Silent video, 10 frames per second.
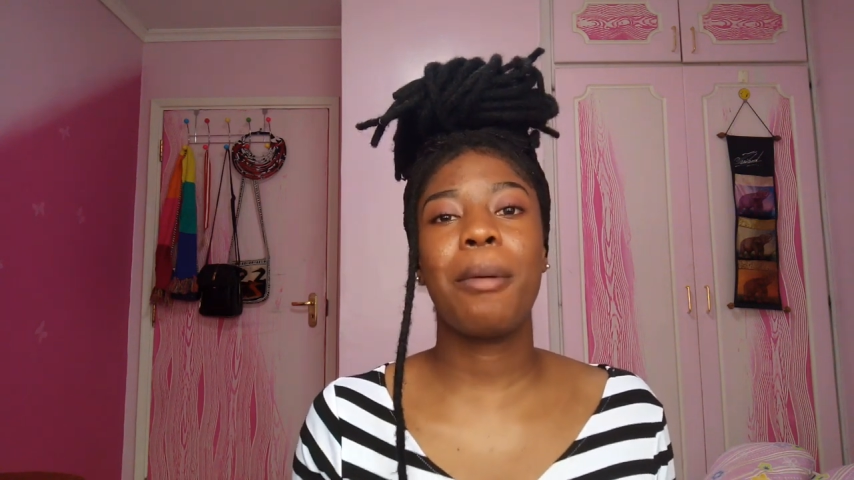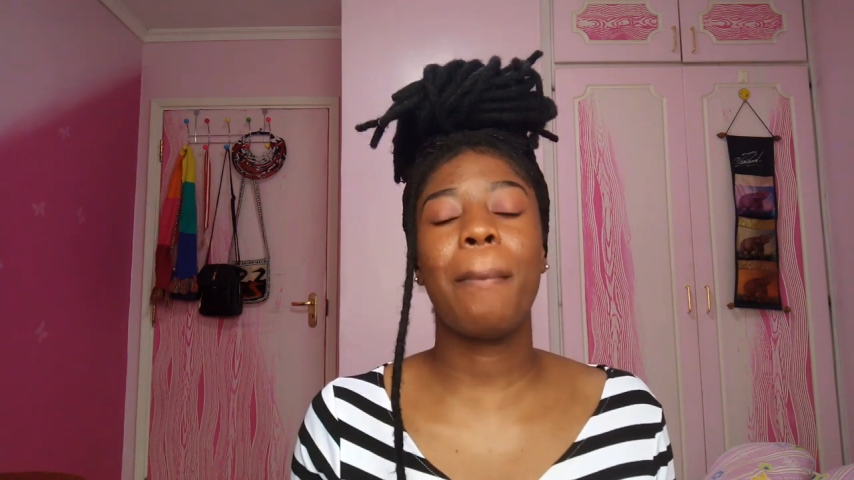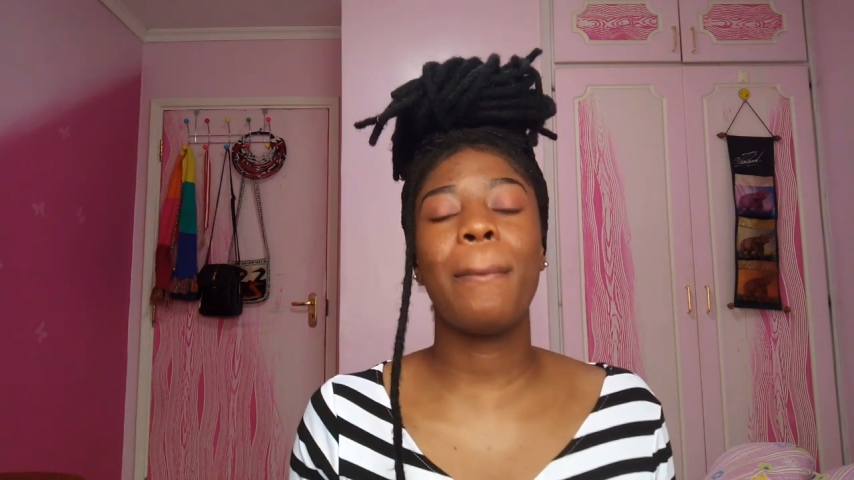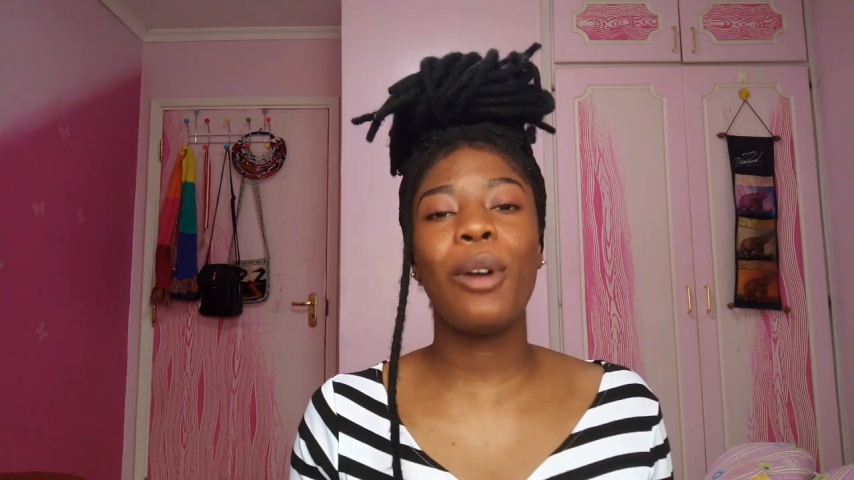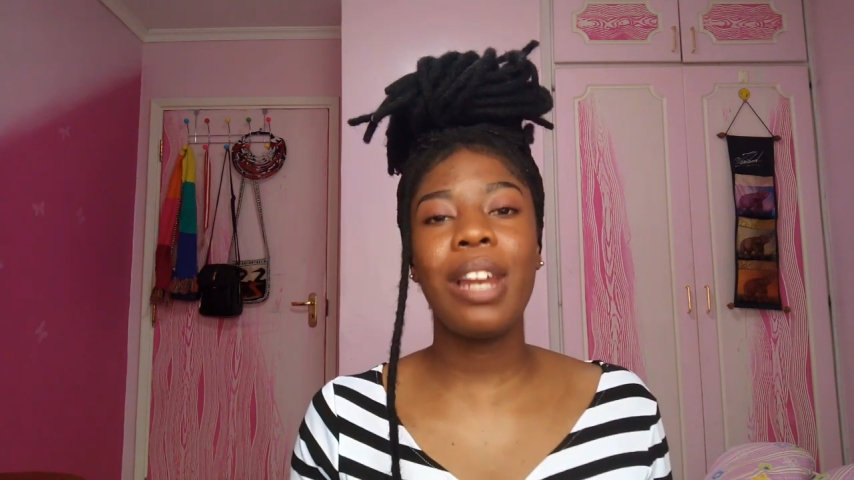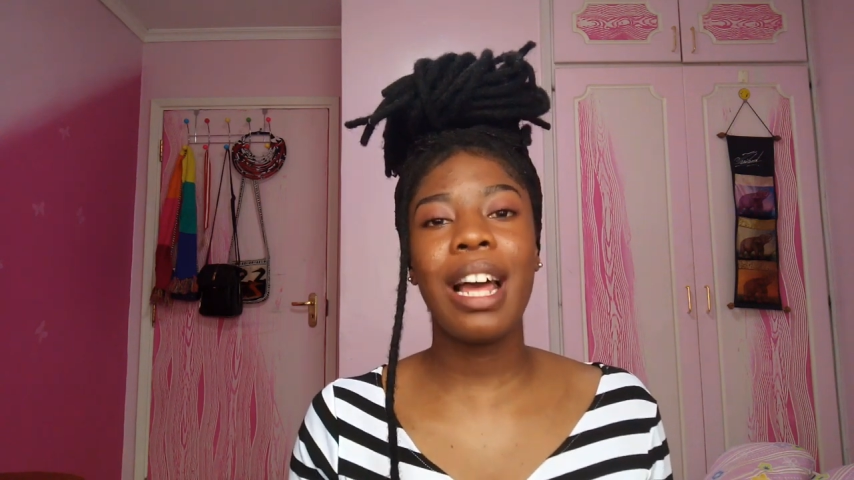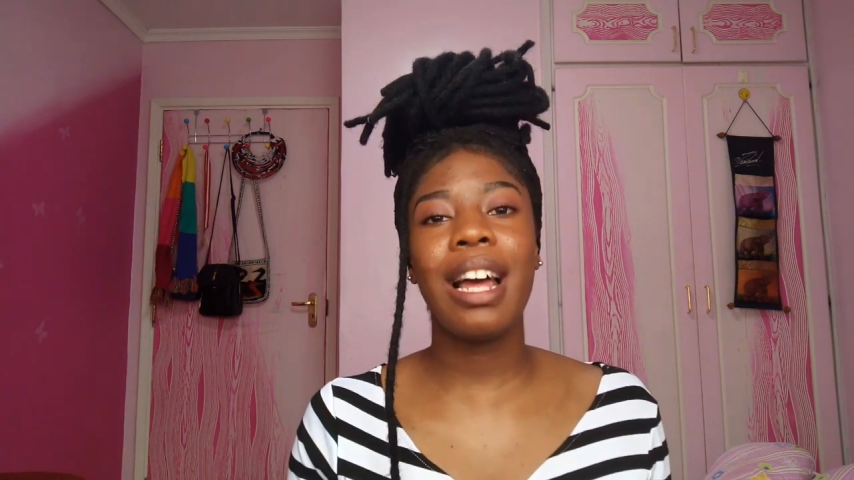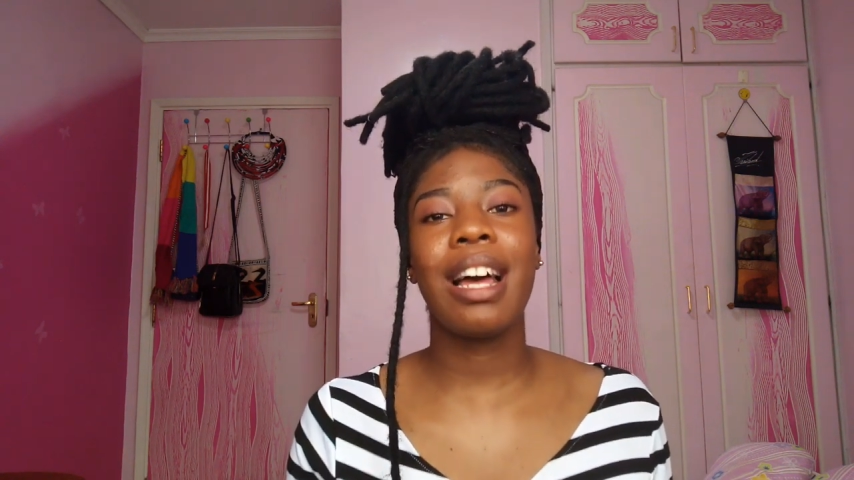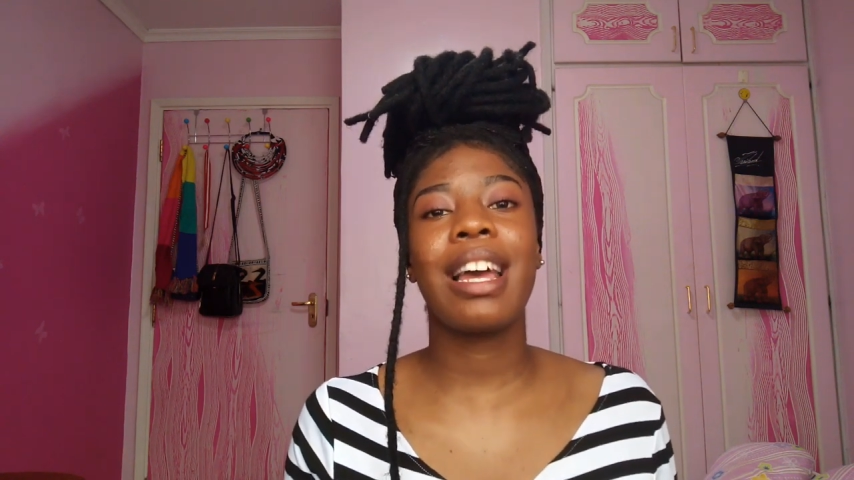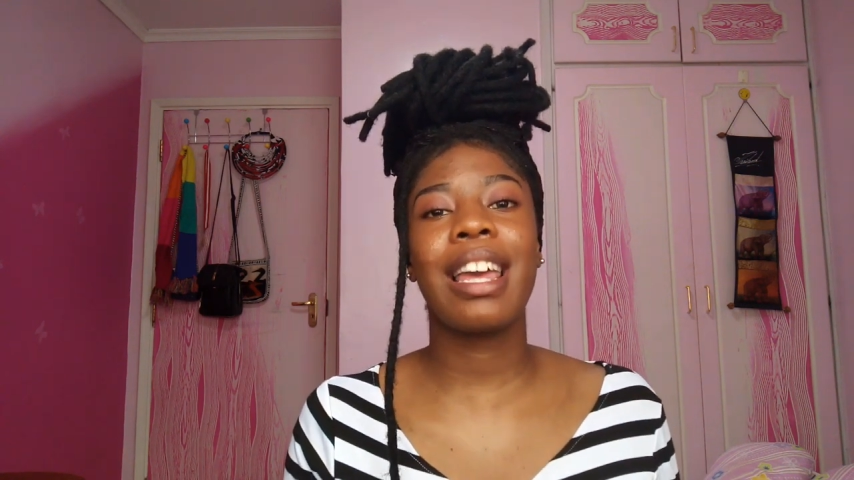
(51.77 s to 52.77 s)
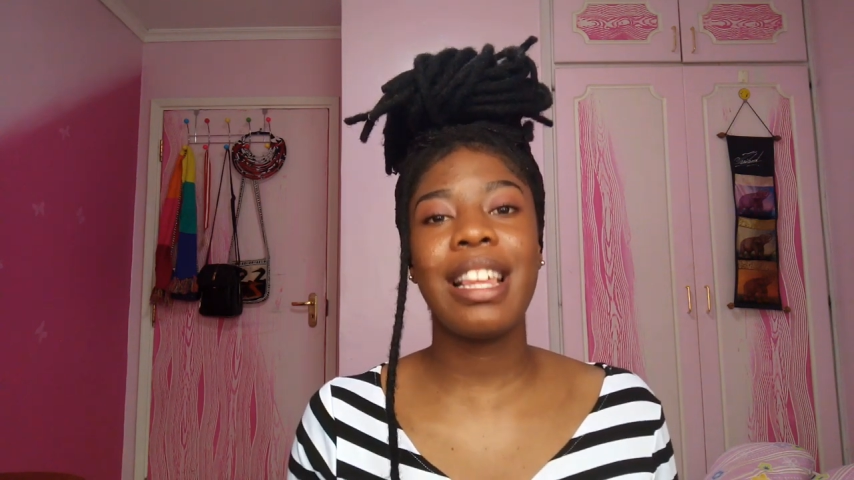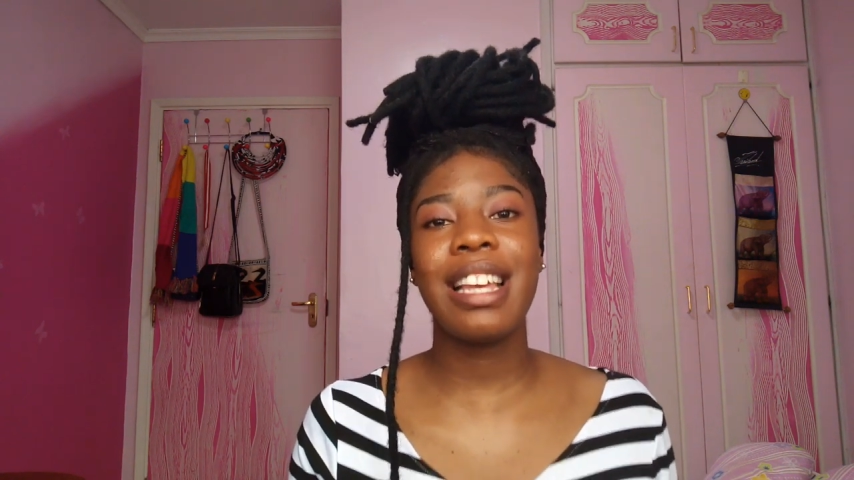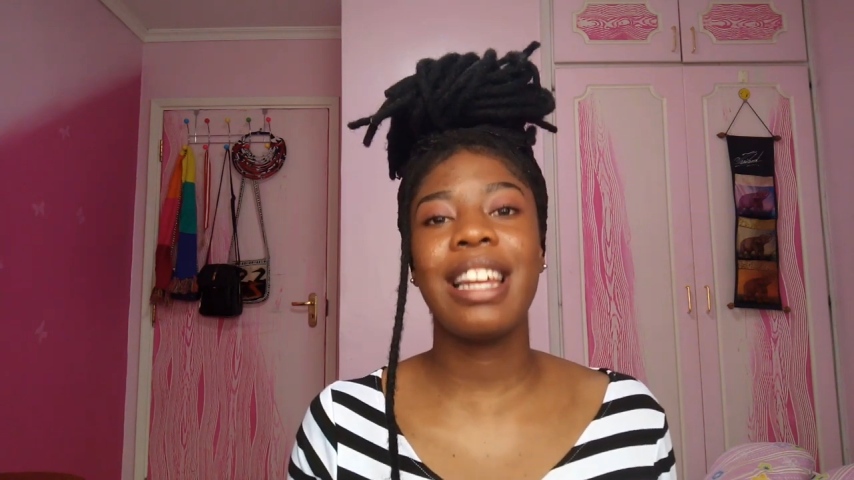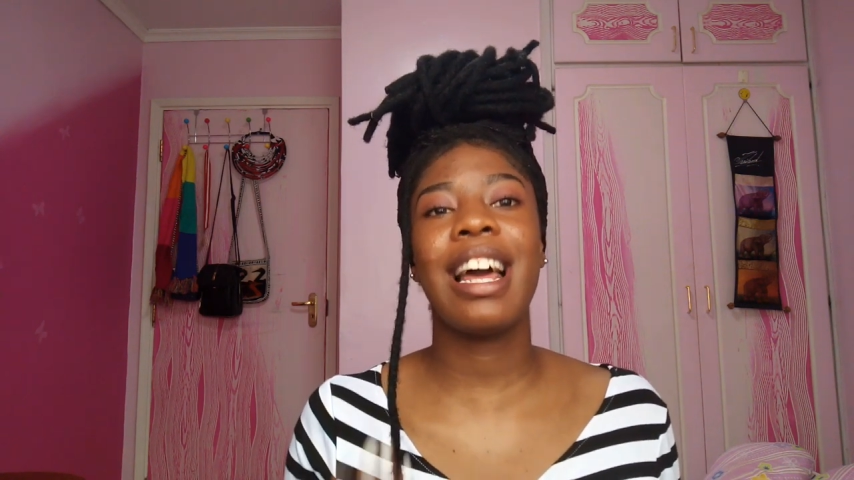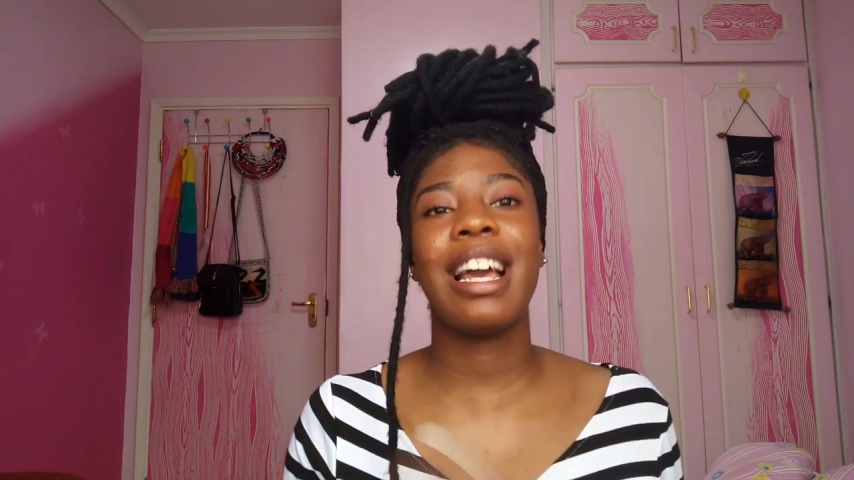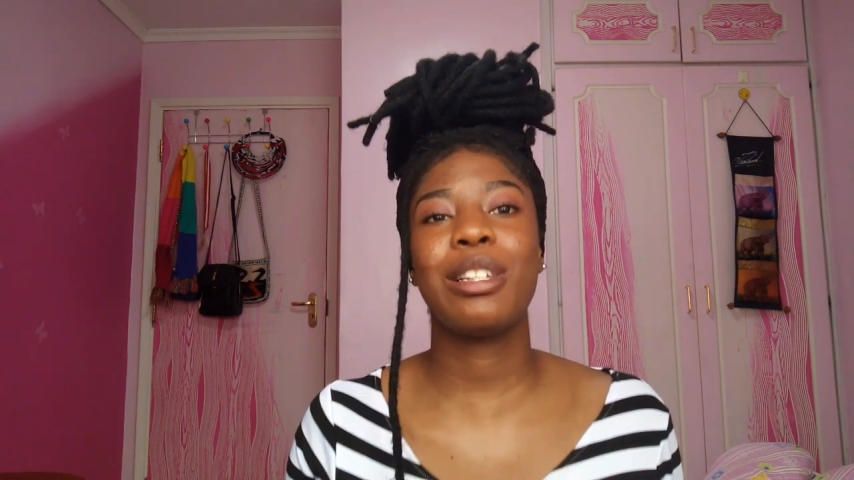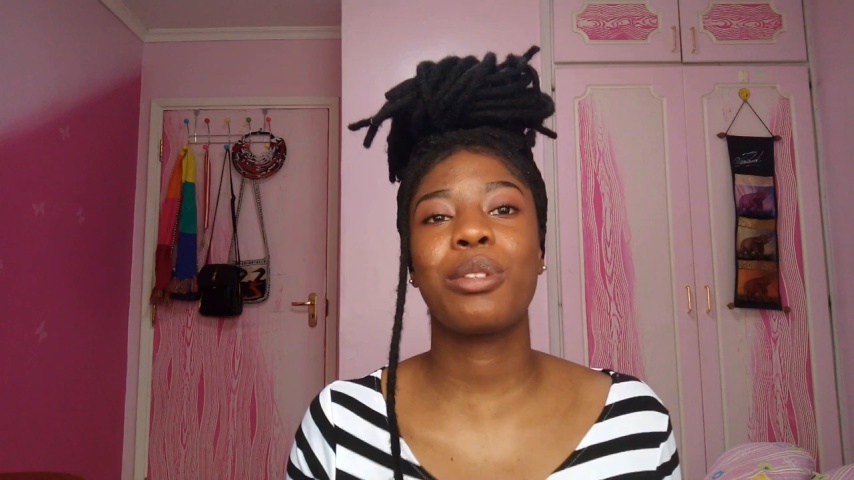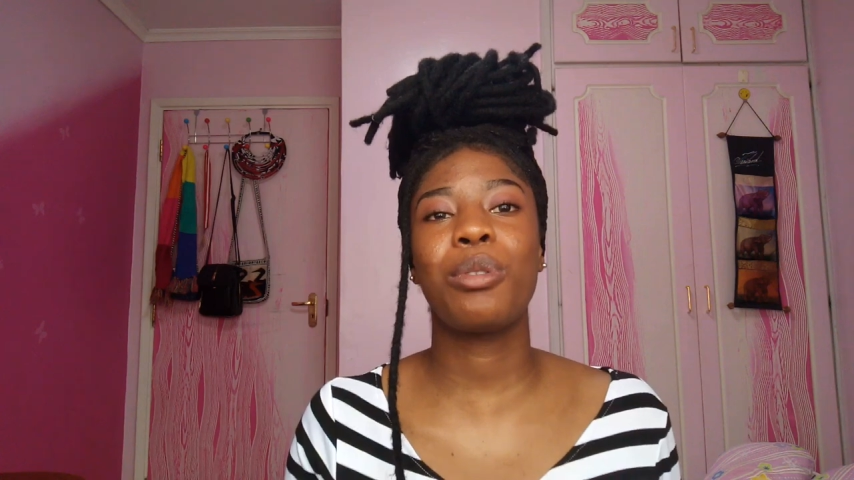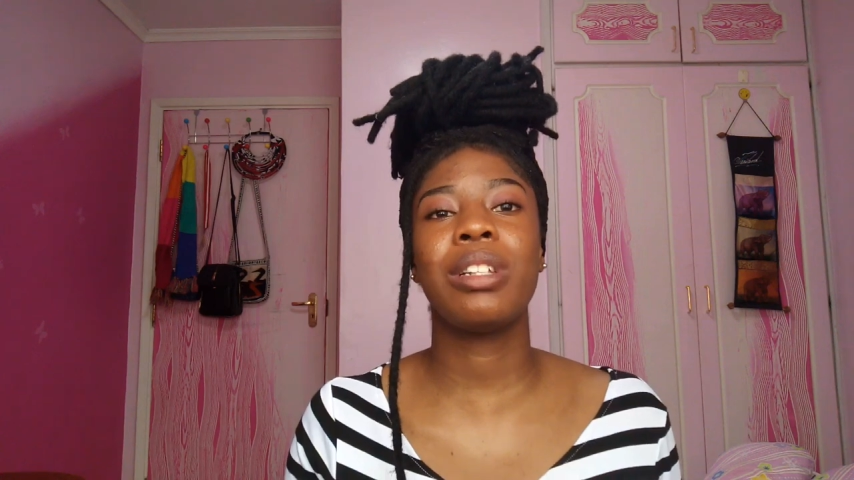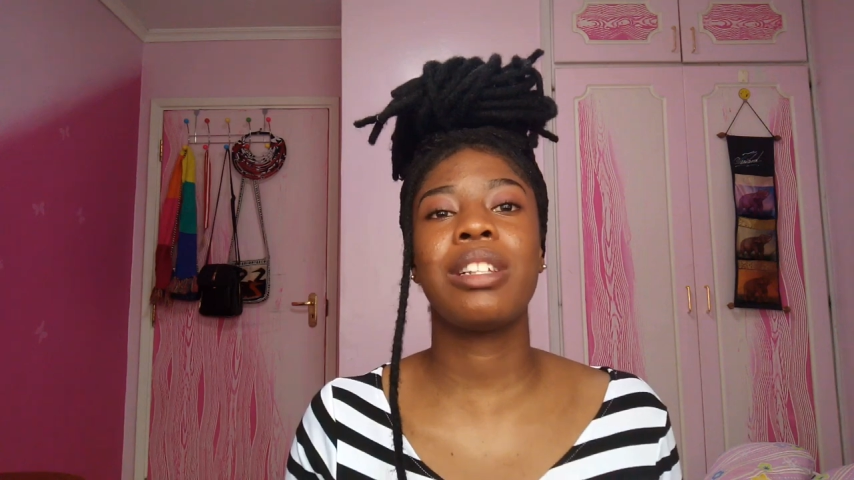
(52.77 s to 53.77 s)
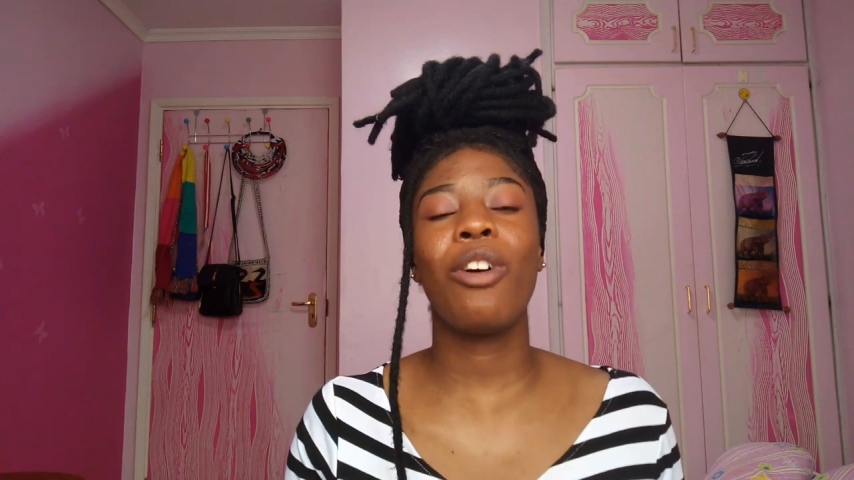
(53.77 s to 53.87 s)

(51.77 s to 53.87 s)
mbona Kenyan high schools,